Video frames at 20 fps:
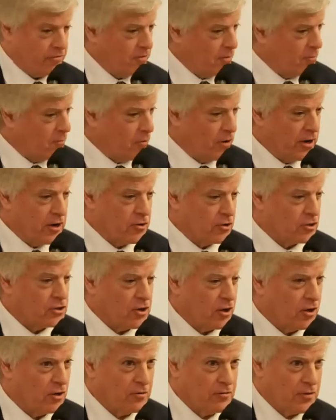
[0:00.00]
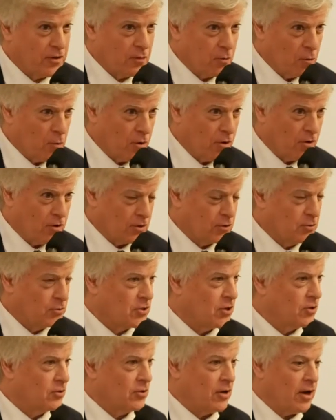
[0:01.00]
from readers all over the world who
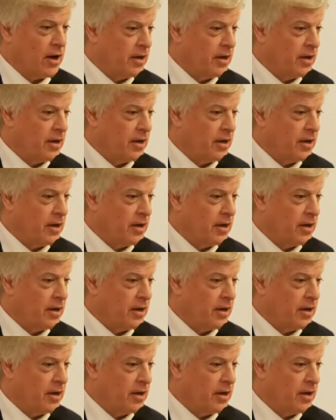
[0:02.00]
told her,